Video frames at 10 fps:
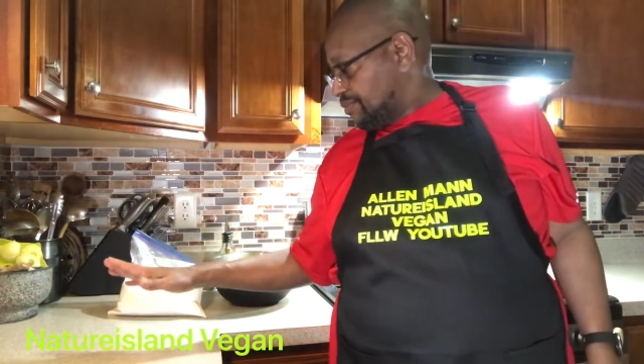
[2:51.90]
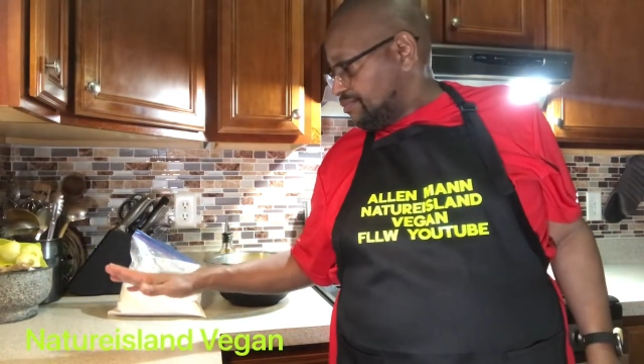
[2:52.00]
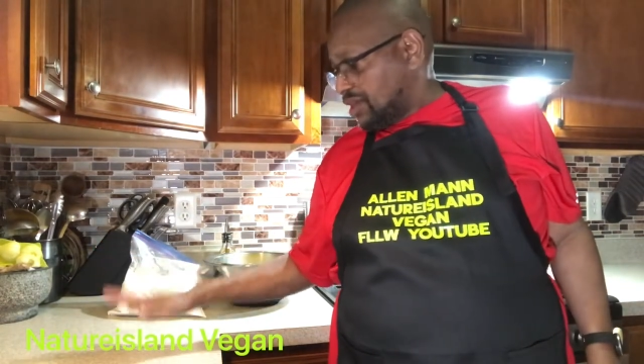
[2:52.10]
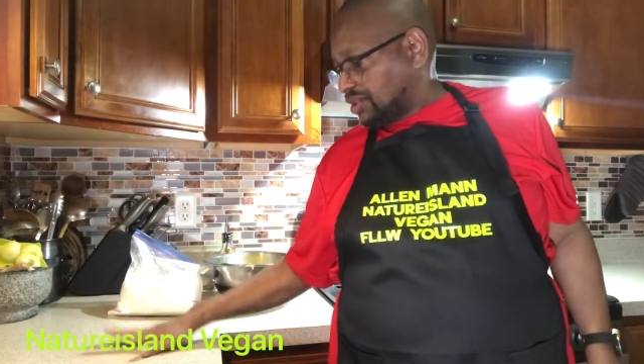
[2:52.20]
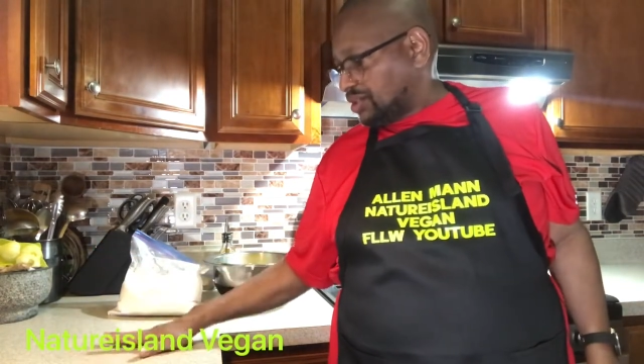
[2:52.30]

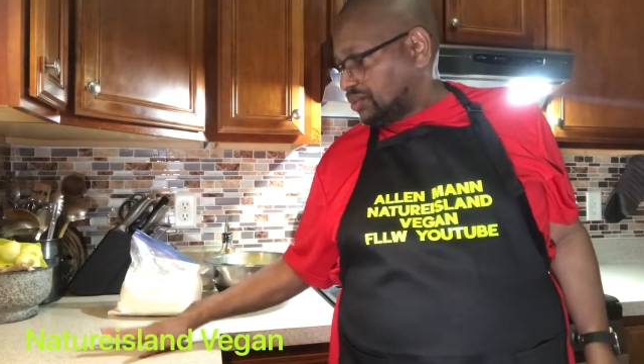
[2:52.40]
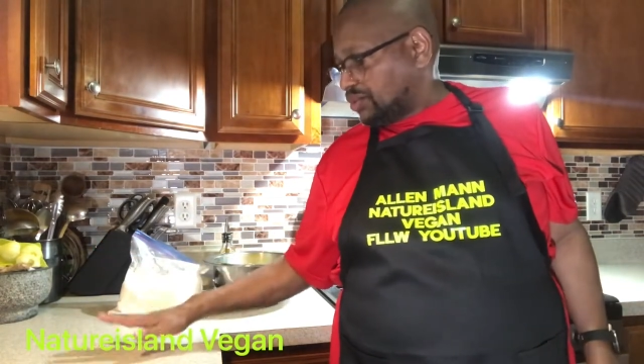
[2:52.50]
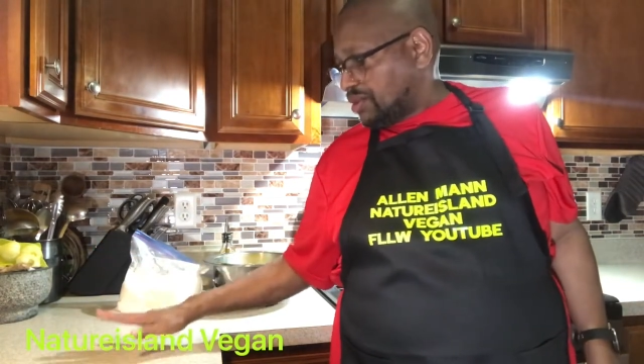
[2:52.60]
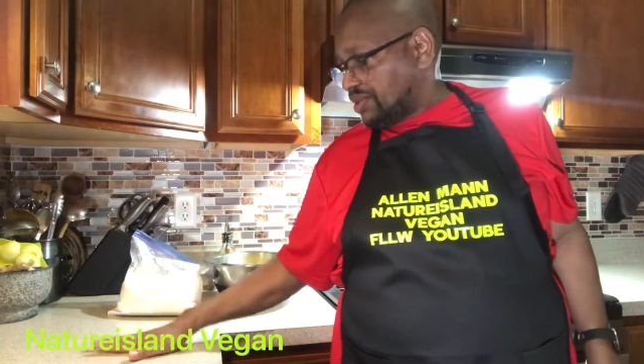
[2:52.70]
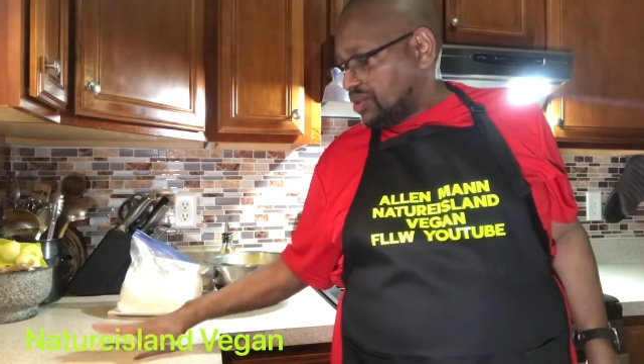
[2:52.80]
but
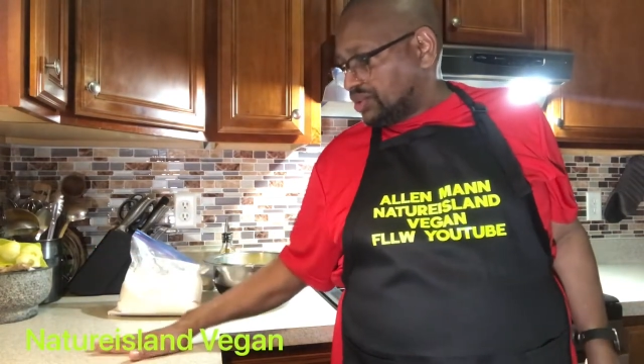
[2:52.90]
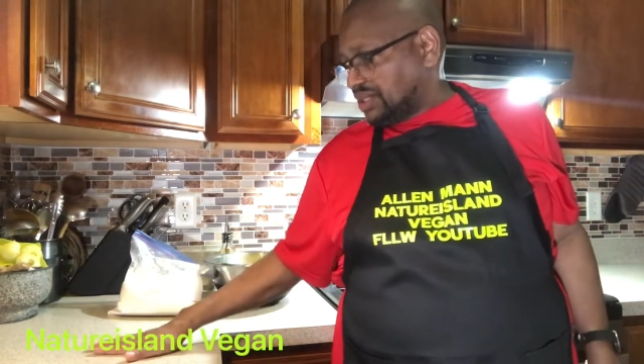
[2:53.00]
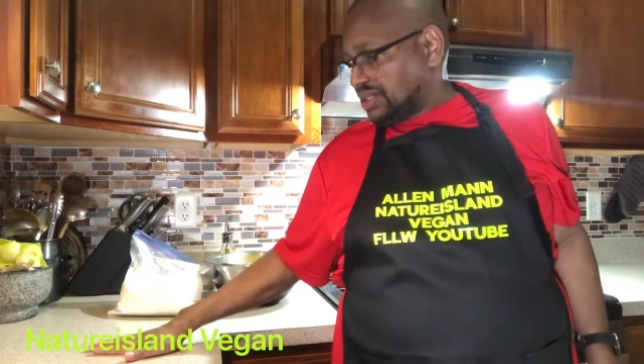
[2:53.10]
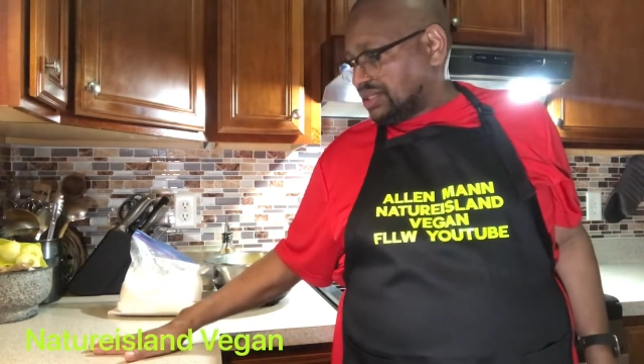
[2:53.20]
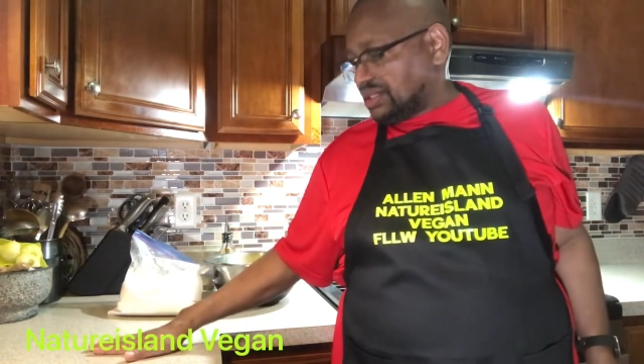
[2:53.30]
we'll be using
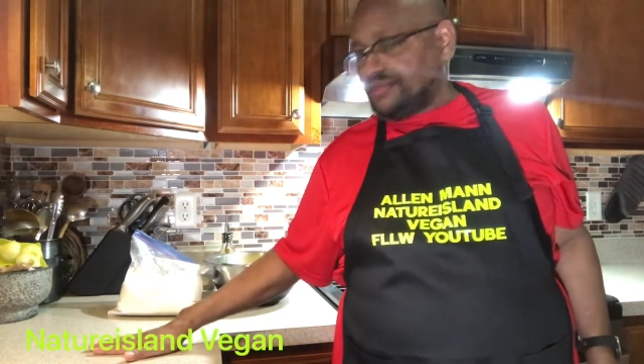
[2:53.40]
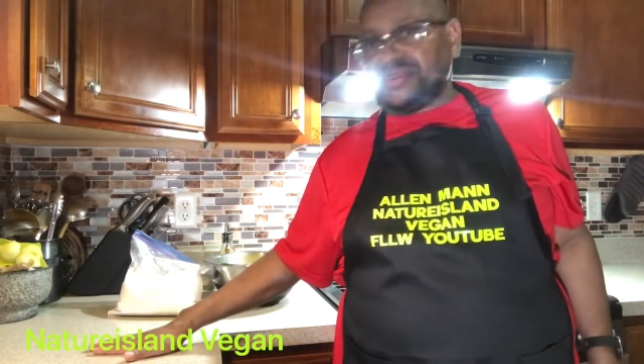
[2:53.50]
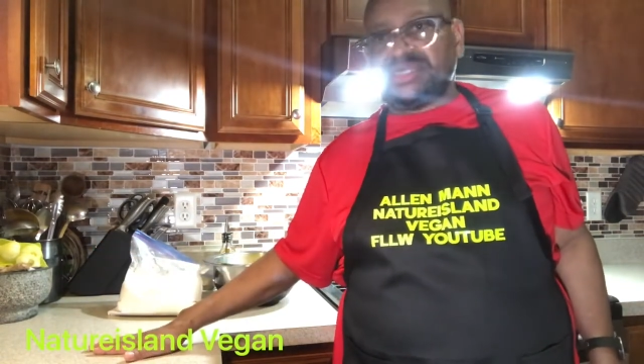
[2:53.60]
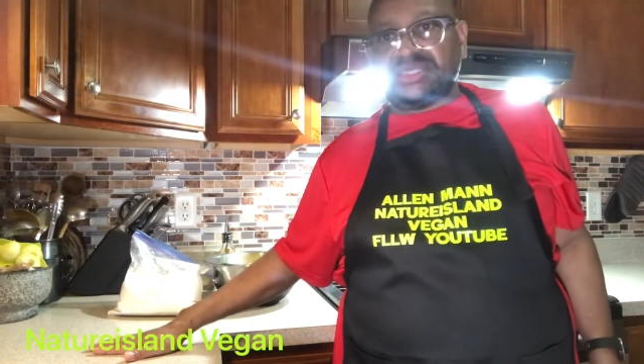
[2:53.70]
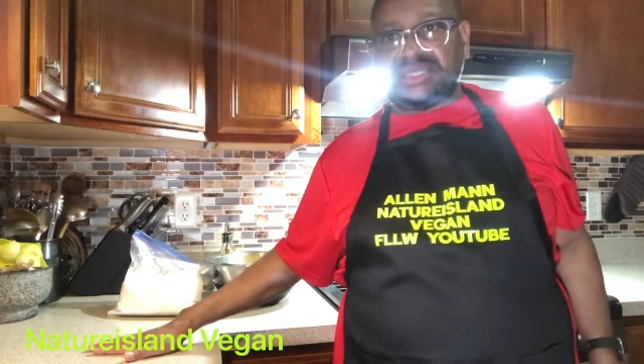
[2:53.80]
this
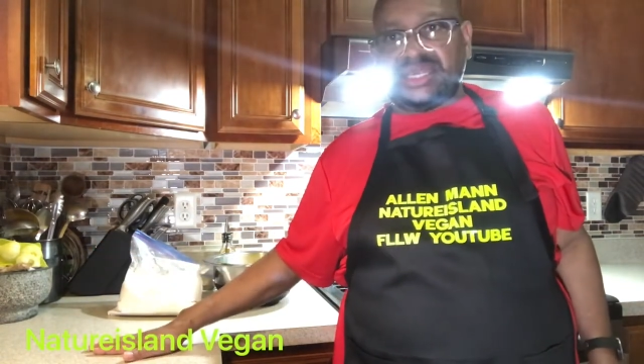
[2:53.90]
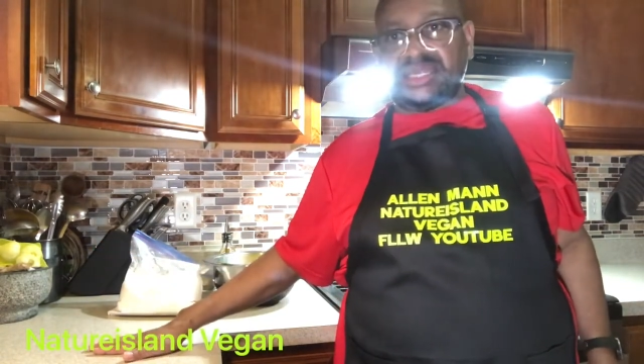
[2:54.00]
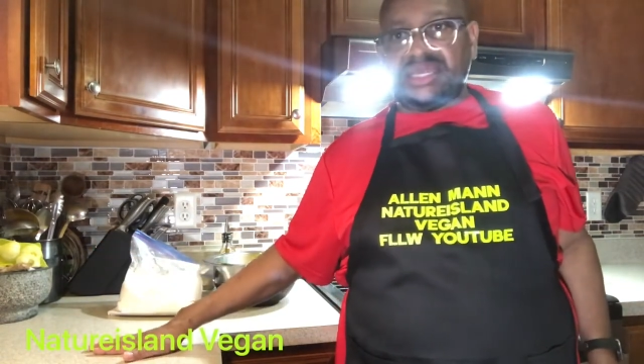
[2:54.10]
surface today.